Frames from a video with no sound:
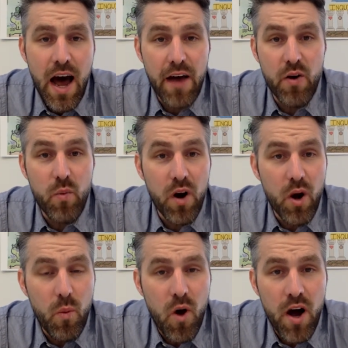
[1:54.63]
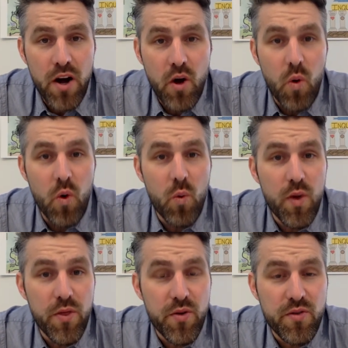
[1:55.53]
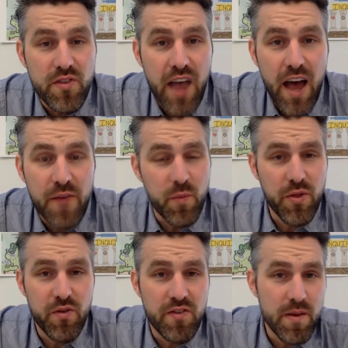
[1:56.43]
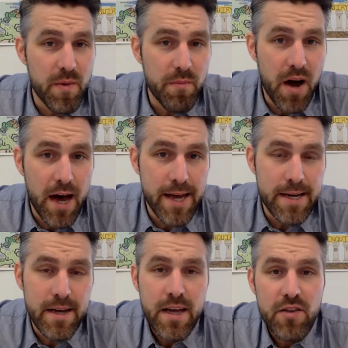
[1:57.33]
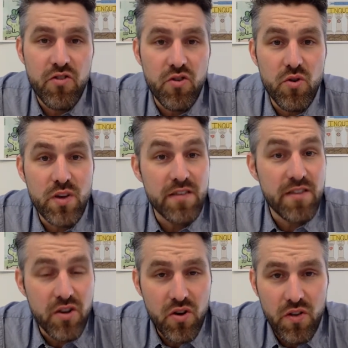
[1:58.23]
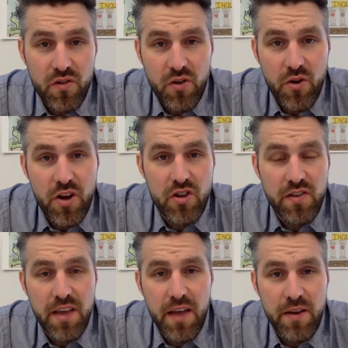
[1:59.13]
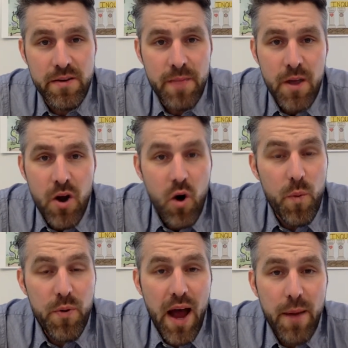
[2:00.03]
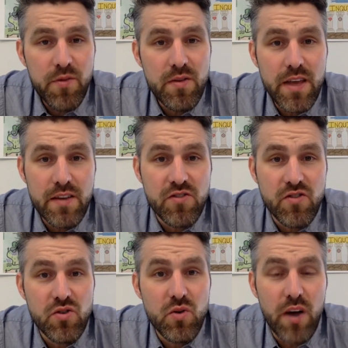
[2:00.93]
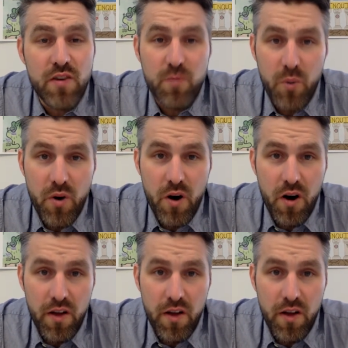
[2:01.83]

either one-on-one or with your staff and with your team in mind to continue this learning together, or perhaps you'd like to explore our